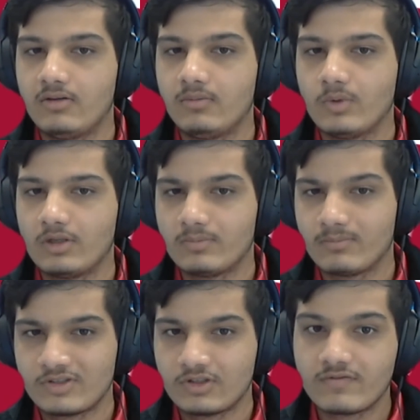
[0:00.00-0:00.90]
what
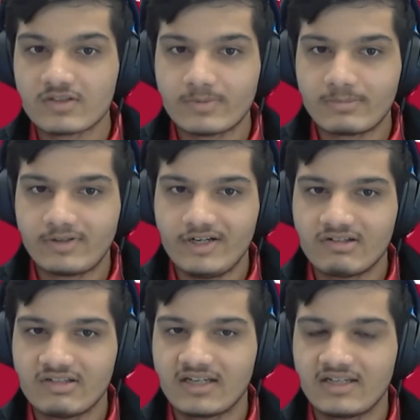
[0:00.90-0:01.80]
surface
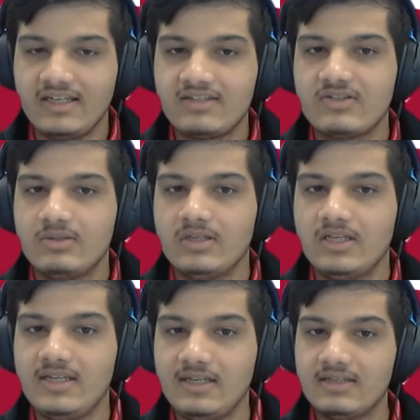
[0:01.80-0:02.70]
preparation techniques you
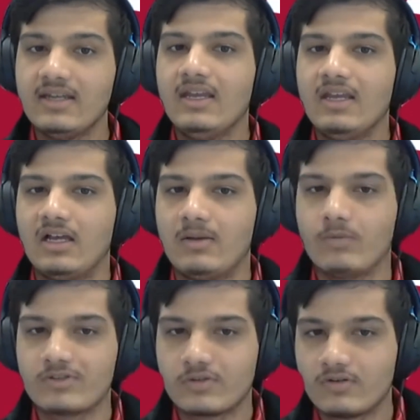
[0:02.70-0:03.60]
need,
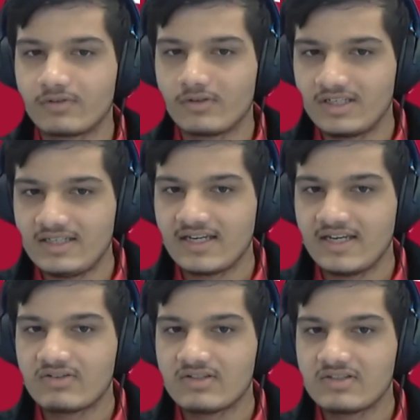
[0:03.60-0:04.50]
what sort of release
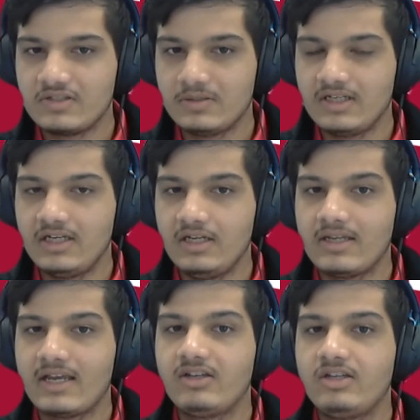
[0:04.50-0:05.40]
agents you need,
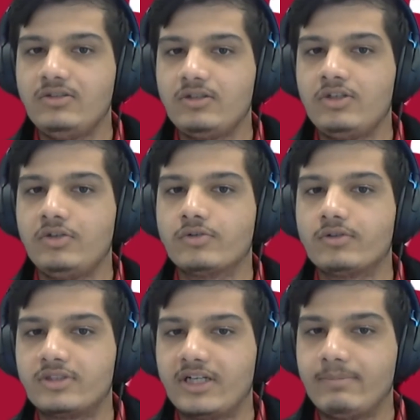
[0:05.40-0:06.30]
how do you
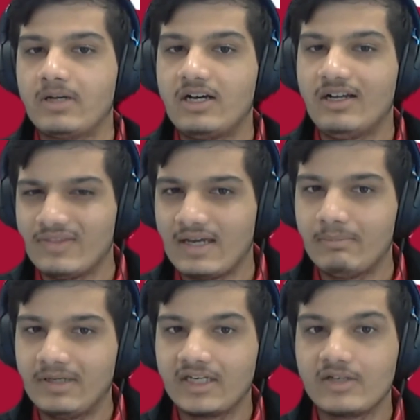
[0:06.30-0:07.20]
cure a part
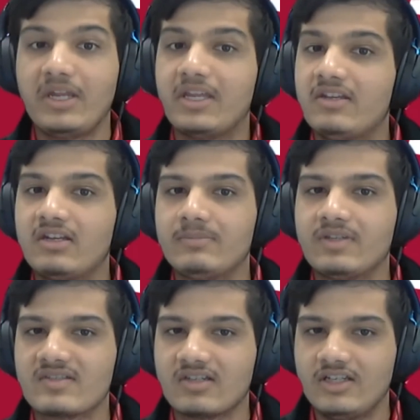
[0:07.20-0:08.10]
that big. We ended up
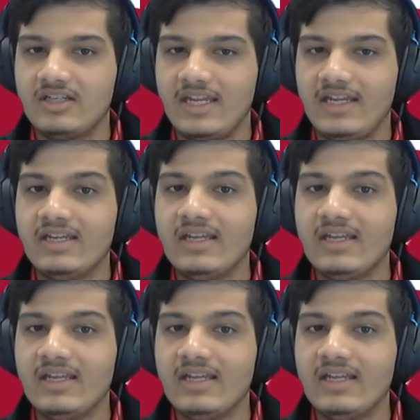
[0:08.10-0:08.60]
designing an